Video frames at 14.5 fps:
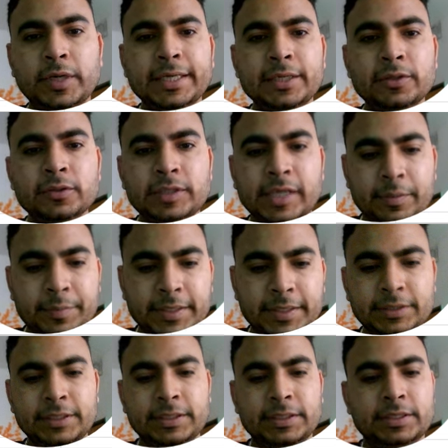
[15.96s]
So I cannot
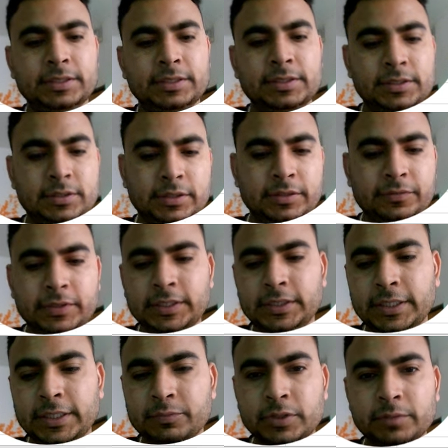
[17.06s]
type anything else.
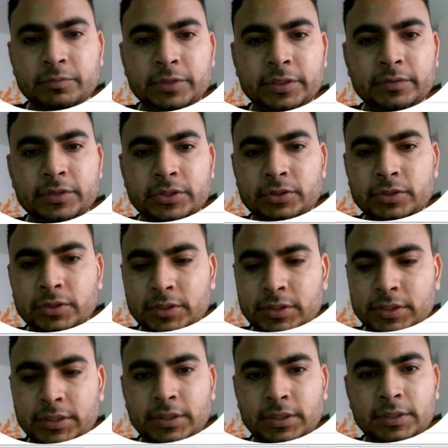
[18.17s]
If I type something which is
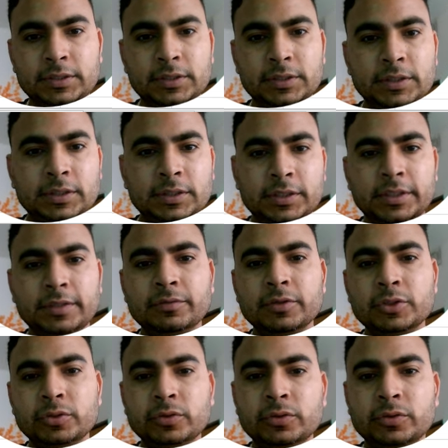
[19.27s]
not there,
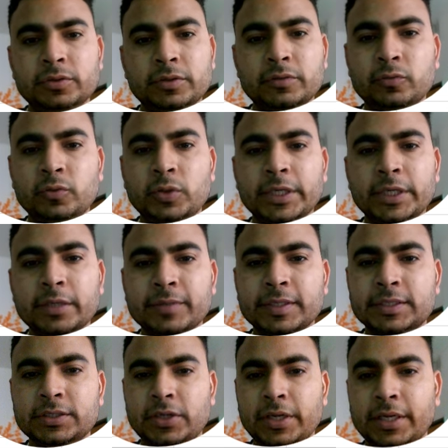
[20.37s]
it will show
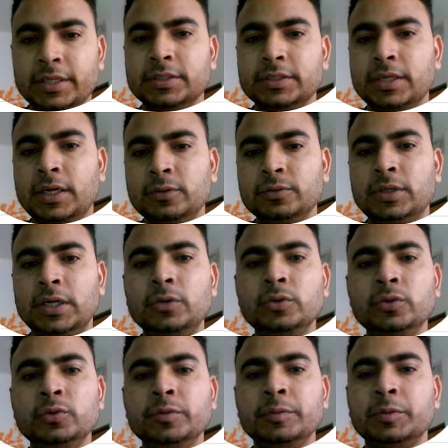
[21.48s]
warning message like this.
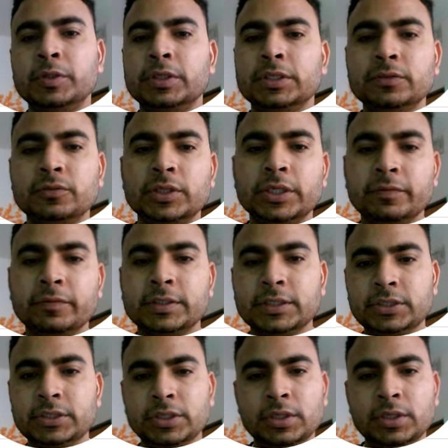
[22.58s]
How do we put this
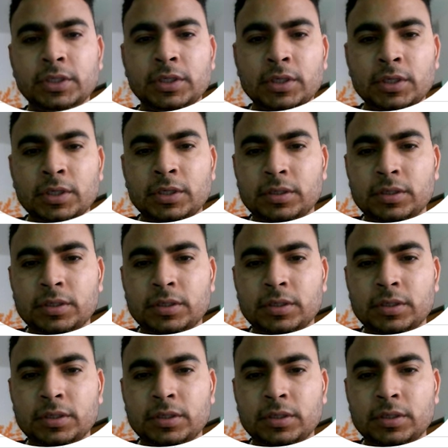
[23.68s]
warning message?